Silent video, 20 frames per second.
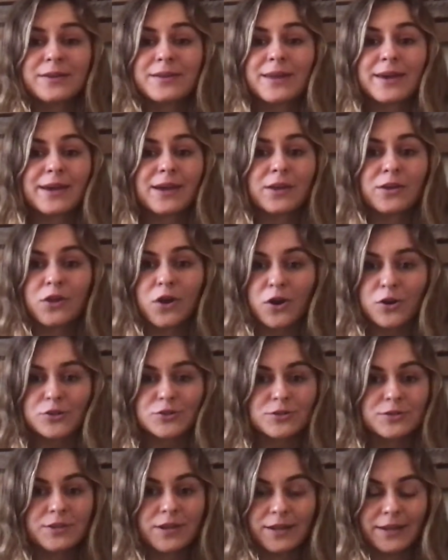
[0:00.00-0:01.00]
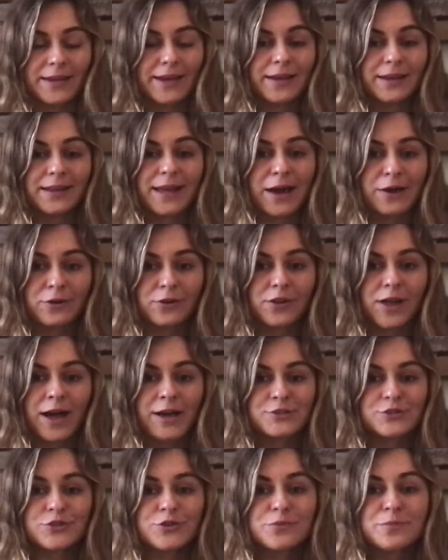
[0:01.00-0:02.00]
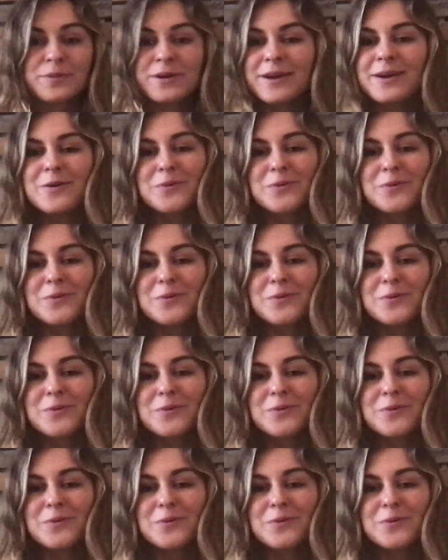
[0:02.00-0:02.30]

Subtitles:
like a loud classroom,